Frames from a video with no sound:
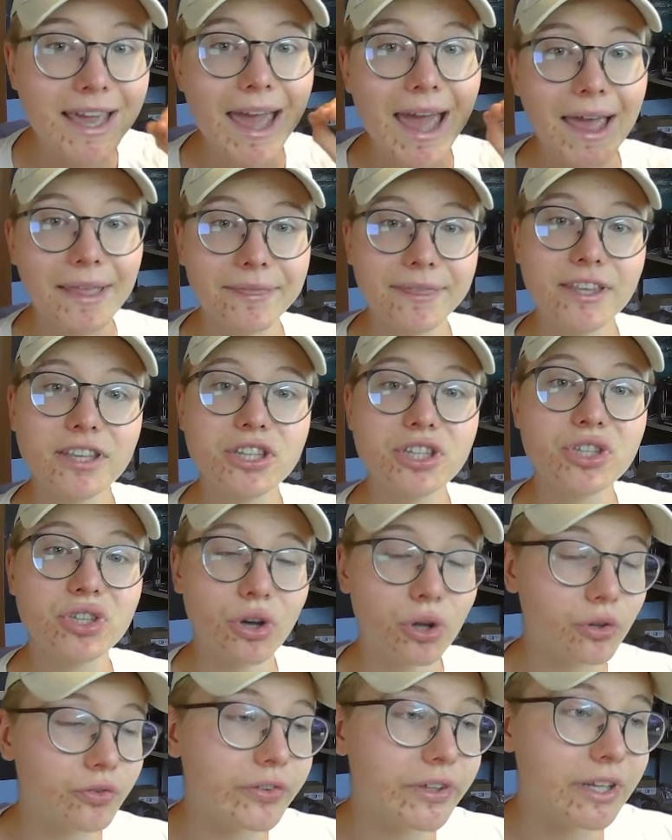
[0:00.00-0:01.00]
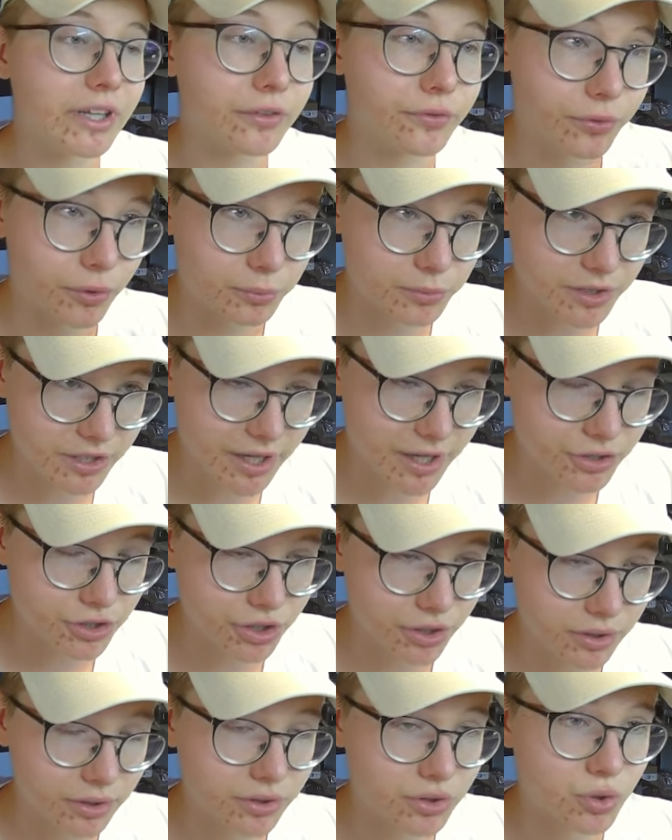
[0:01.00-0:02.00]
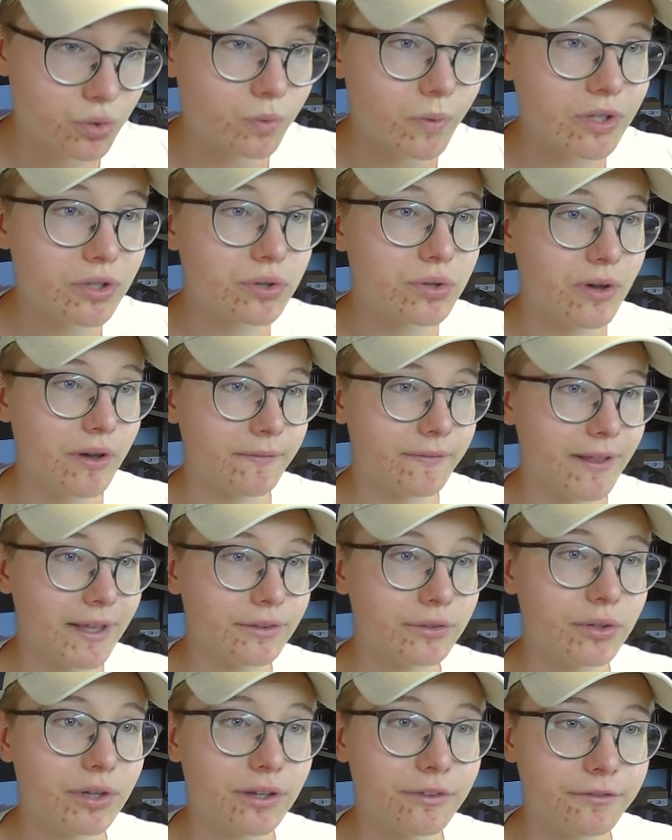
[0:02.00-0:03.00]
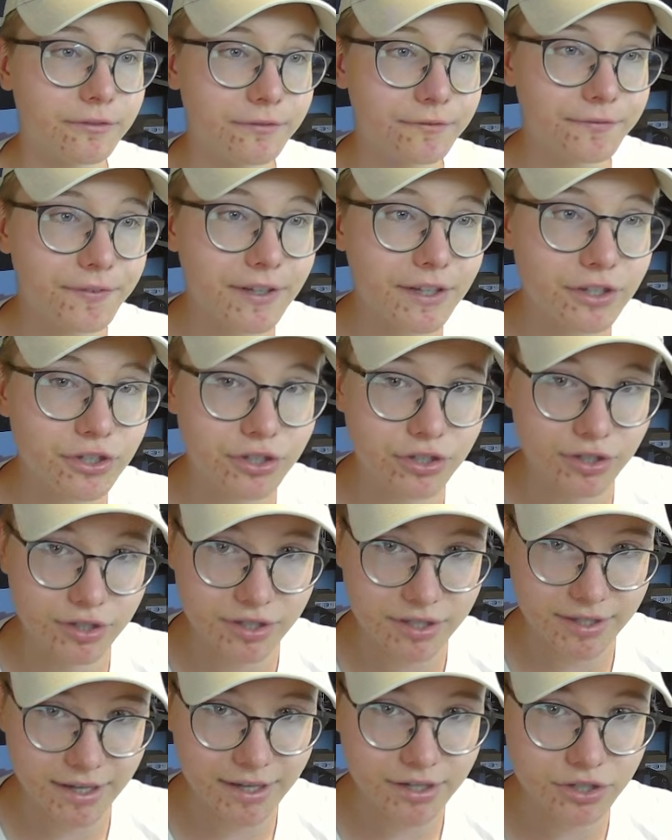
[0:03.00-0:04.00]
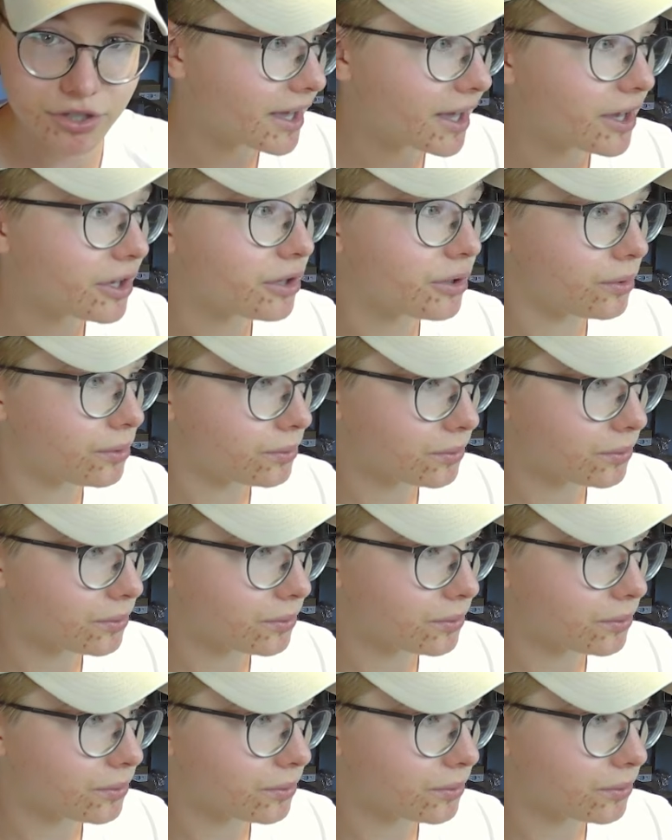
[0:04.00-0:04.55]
and this is all we need from sketching. So once you have that, you can finish the sketch, you